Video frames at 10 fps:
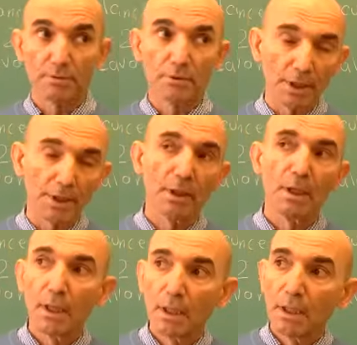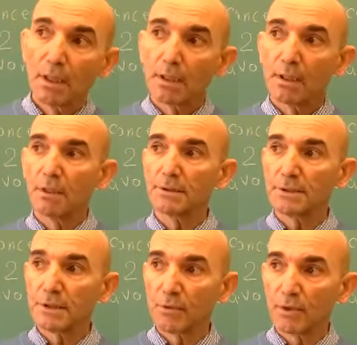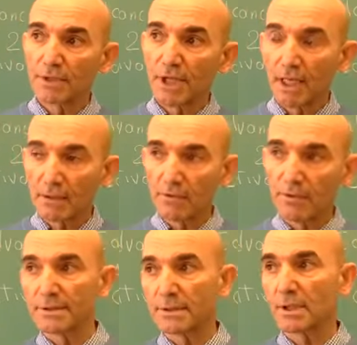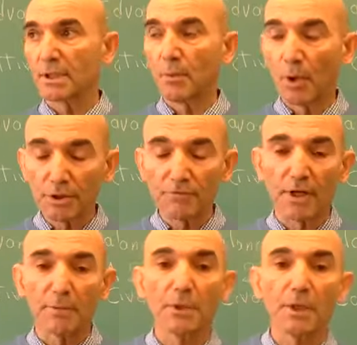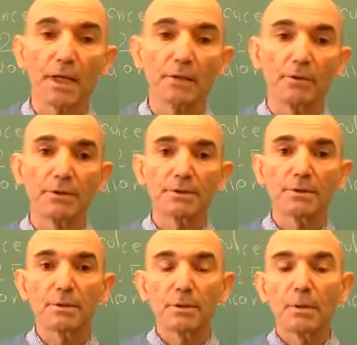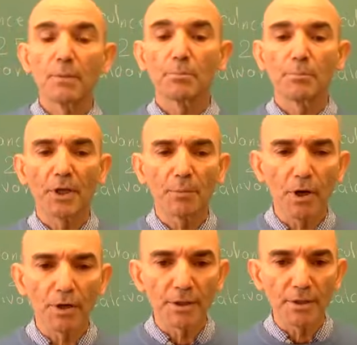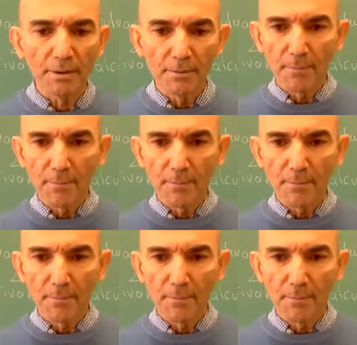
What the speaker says: right? Stewart's calculus, multivariable. Beg your pardon?